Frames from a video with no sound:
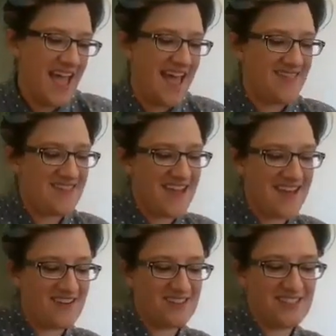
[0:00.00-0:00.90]
And
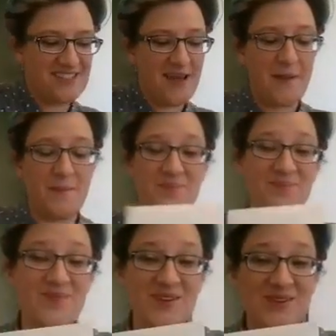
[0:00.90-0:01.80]
there's
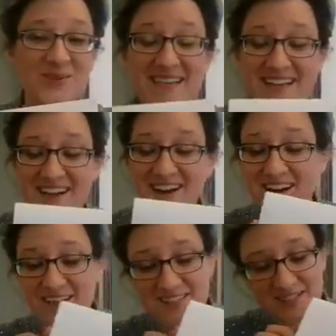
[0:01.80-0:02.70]
some greeting
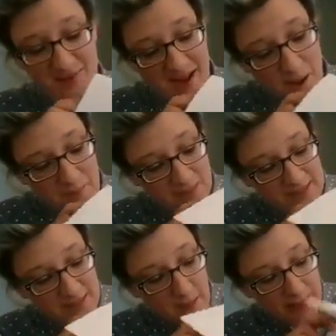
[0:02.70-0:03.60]
cards. So when I open
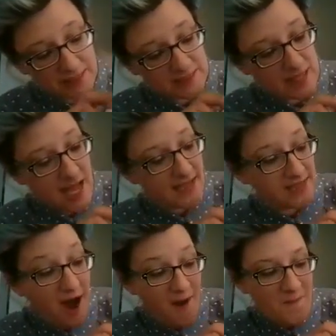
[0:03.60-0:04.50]
this up, it says,
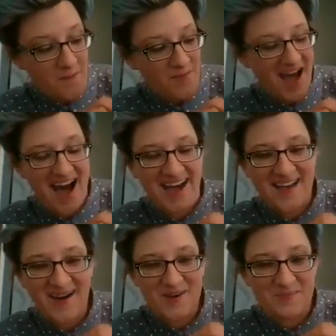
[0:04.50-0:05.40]
I
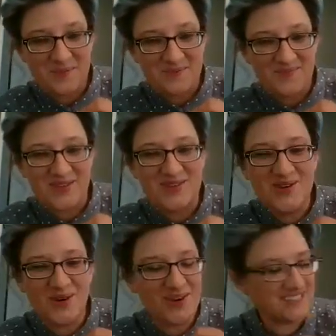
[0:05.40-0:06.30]
hope
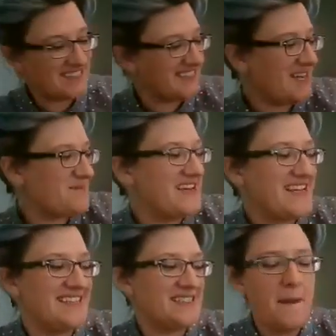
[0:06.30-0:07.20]
your summer
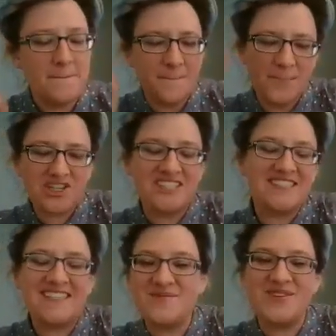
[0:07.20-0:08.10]
is
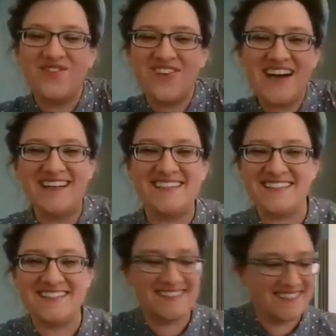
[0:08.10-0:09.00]
bursting with
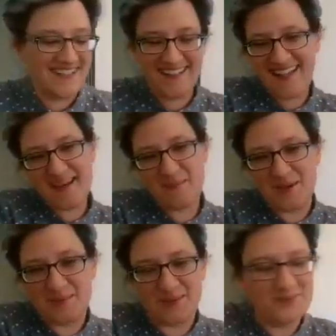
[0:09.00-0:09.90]
fun, like a
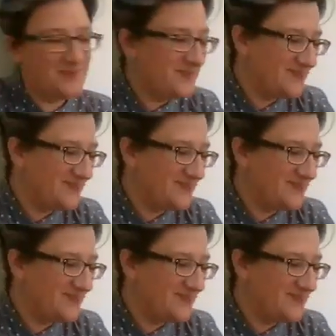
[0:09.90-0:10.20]
bubble.